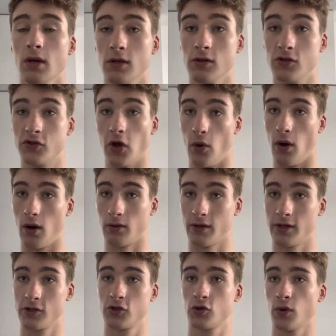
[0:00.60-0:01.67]
So I'll
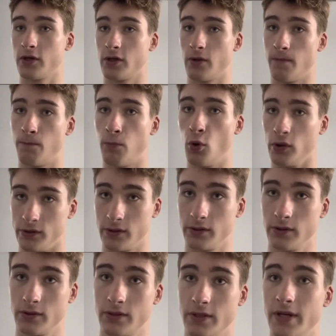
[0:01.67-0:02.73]
get straight to the point.
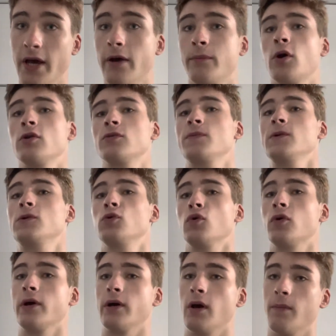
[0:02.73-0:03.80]
Today I'm going to be
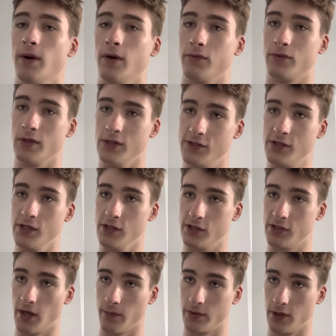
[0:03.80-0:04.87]
talking about the Sea
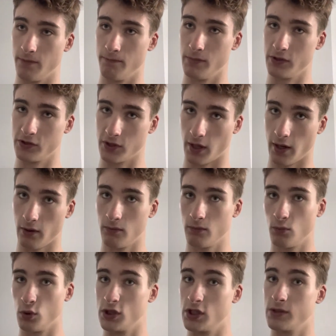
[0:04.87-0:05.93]
Ceptor missile,
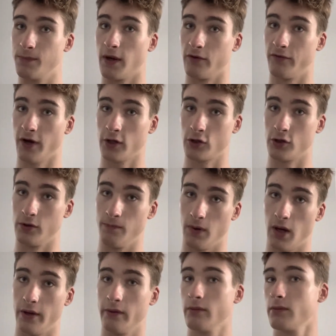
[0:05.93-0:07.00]
which is manufactured
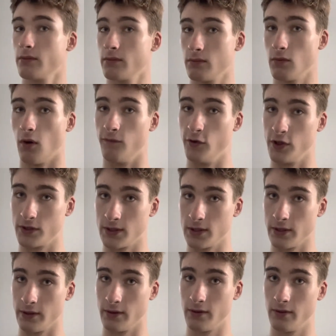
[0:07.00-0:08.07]
by, obviously,
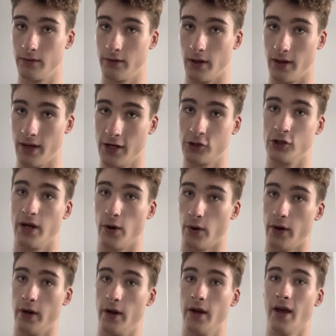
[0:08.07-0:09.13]
the
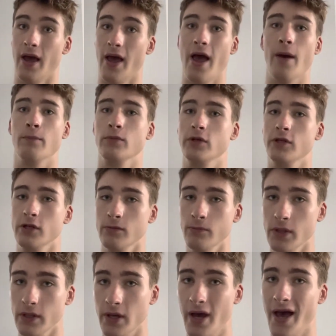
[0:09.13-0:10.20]
legendary
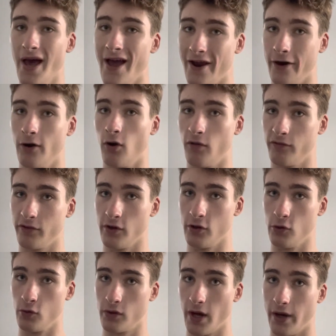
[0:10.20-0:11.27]
MDBA of the
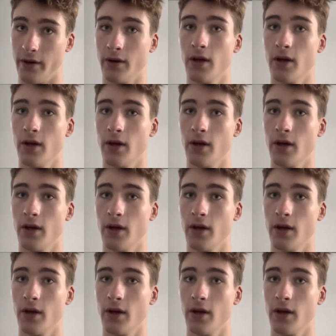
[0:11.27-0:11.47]
UK.